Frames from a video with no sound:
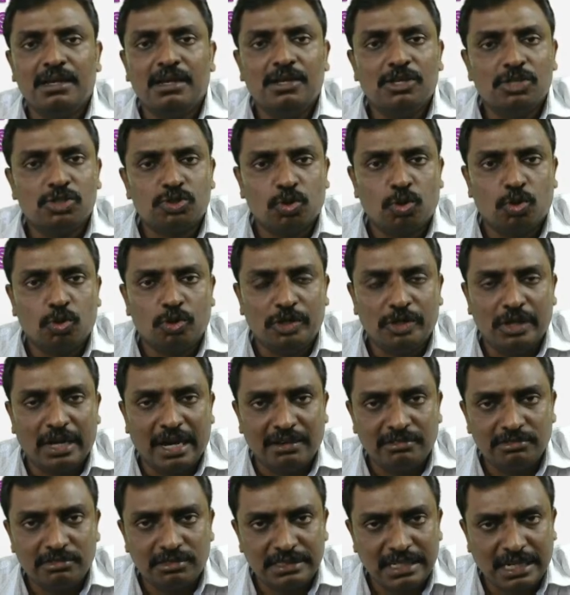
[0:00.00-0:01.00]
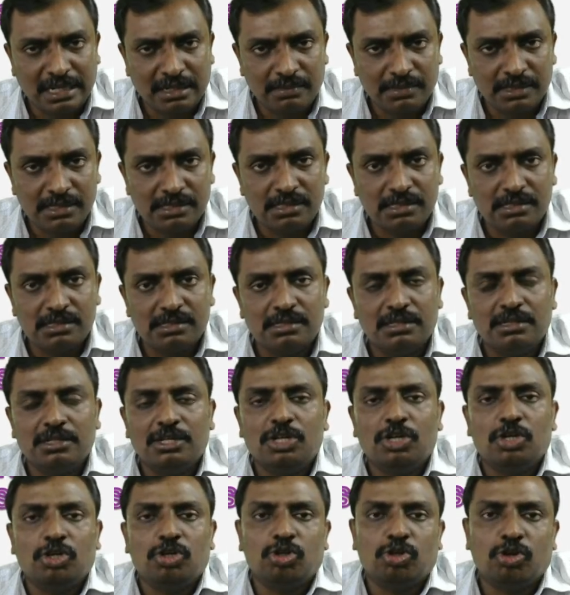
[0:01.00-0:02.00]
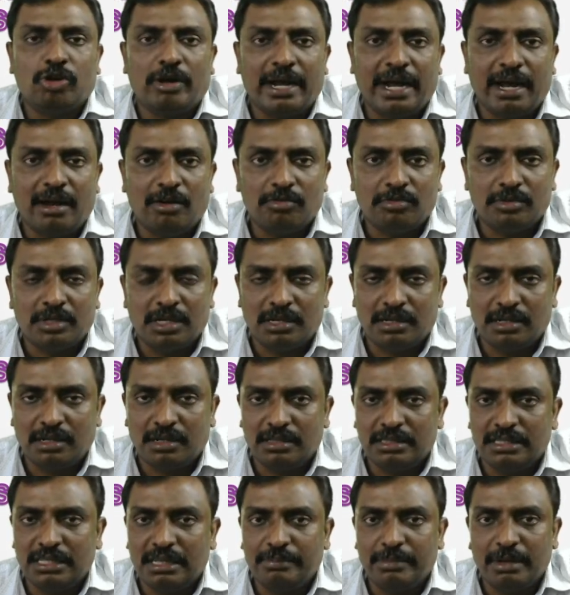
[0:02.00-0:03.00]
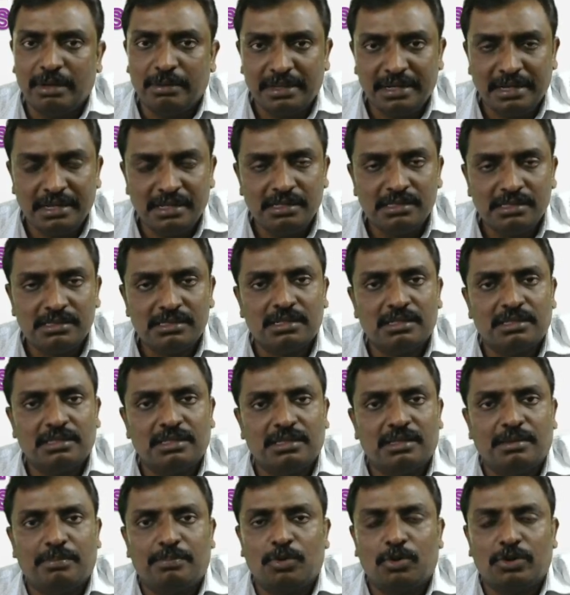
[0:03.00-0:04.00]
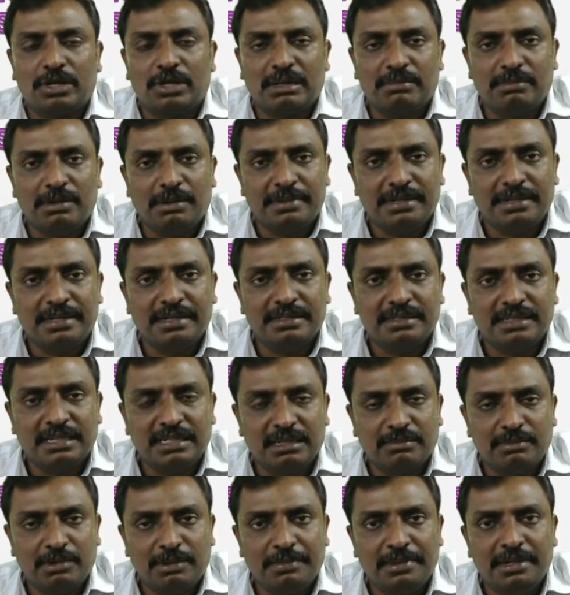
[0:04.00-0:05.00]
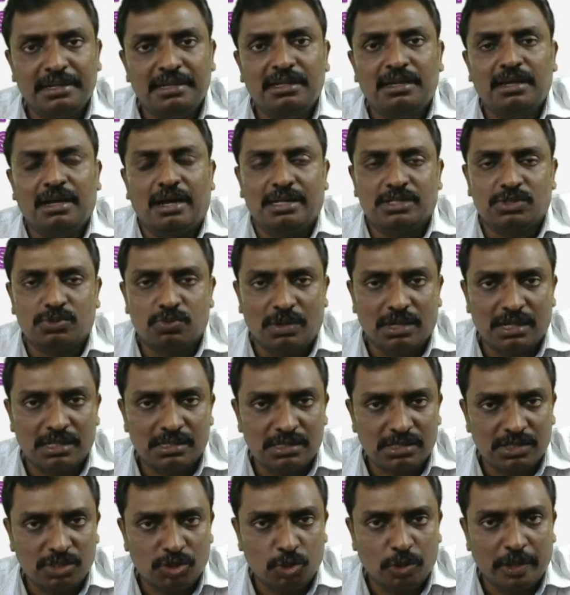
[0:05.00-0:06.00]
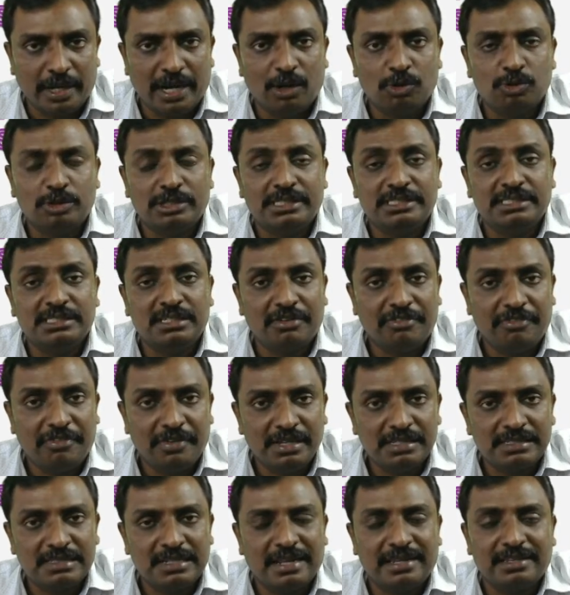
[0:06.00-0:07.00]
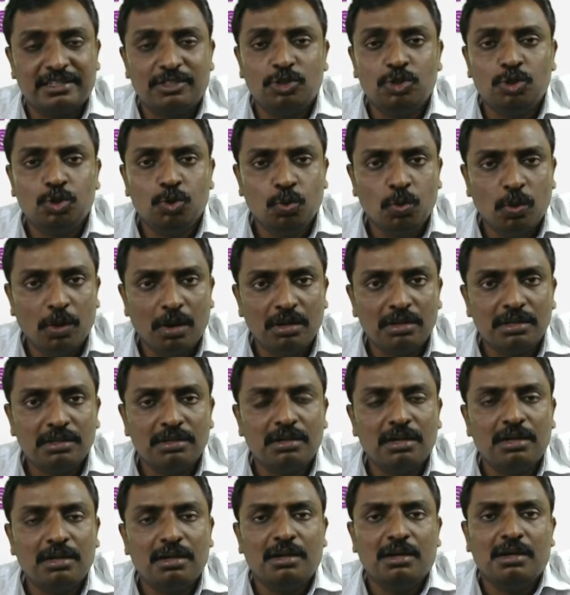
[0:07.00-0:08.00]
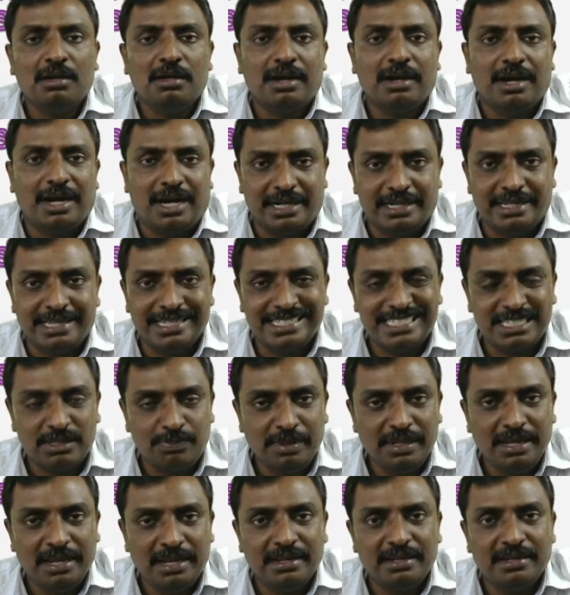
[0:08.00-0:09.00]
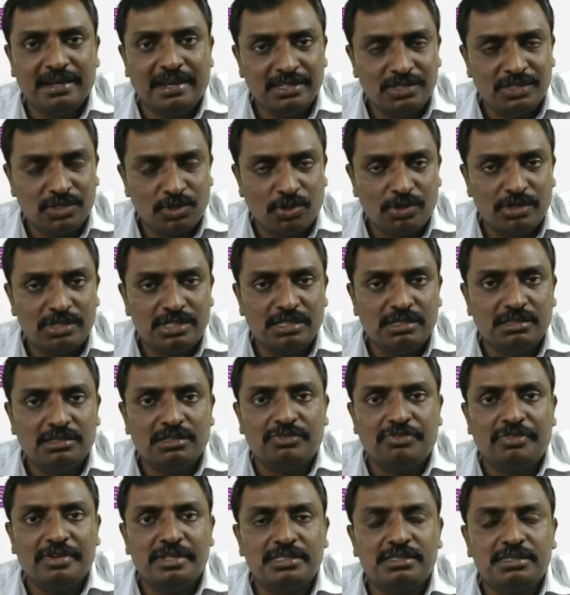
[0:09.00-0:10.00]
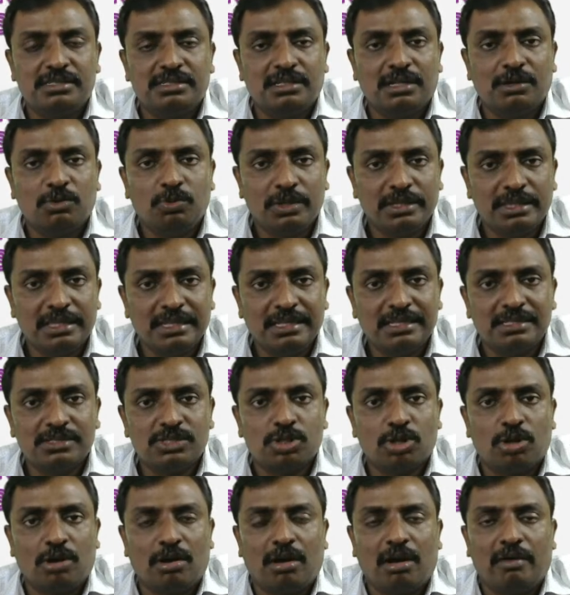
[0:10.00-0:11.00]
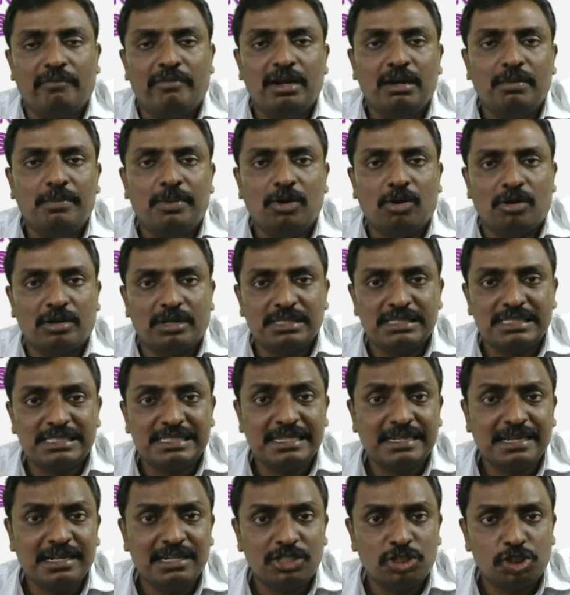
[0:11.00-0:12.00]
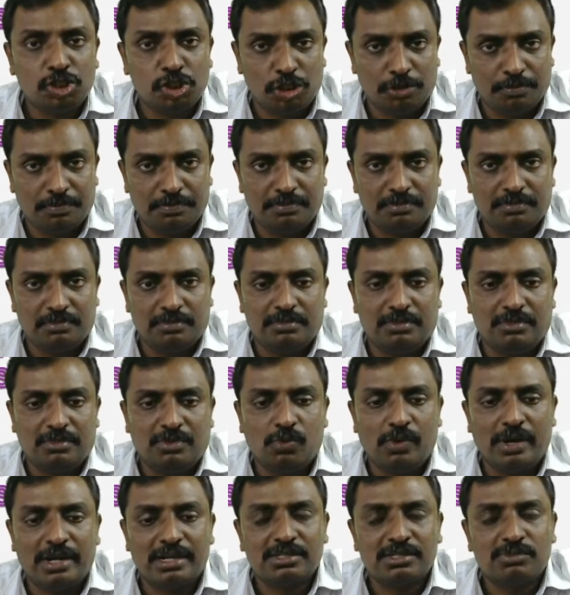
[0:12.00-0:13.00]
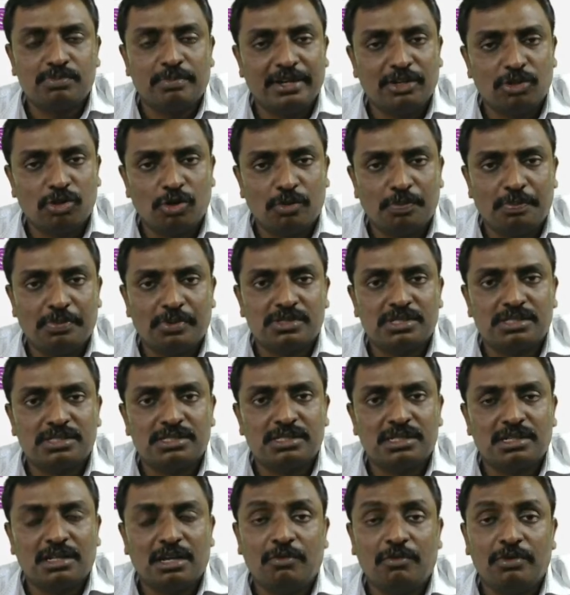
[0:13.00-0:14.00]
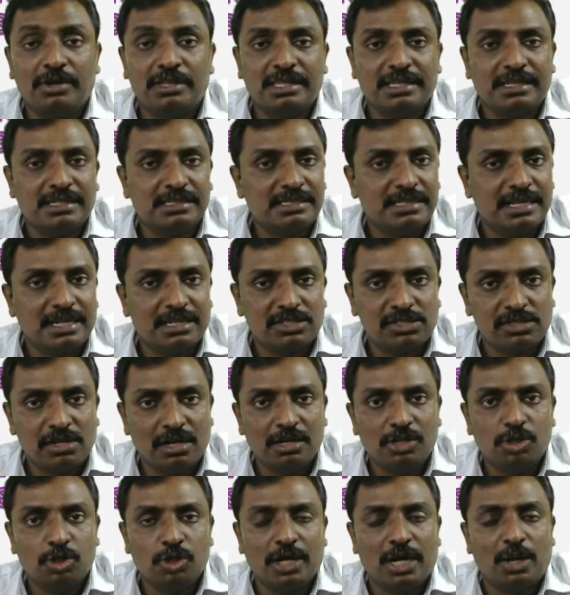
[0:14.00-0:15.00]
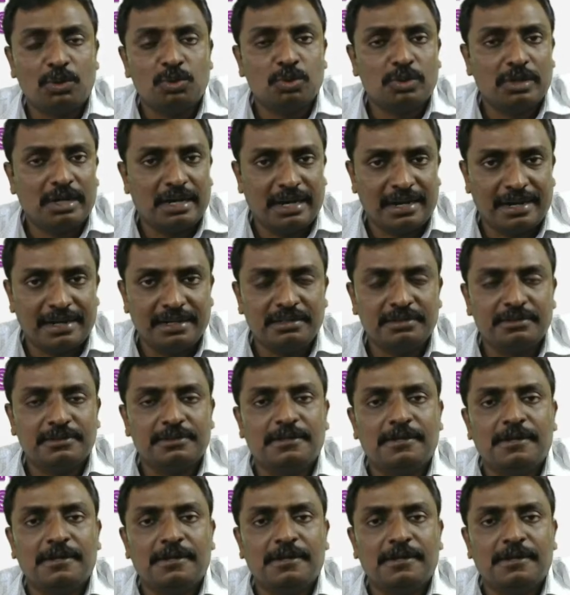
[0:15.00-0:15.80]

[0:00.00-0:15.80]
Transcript: so you have timers, you have the memories, the program memory and data memory, as well as you have the interface like UART and SPA and I2C interface. Everything is available on a single chip. Whereas microprocessor, everything is external, you have to connect.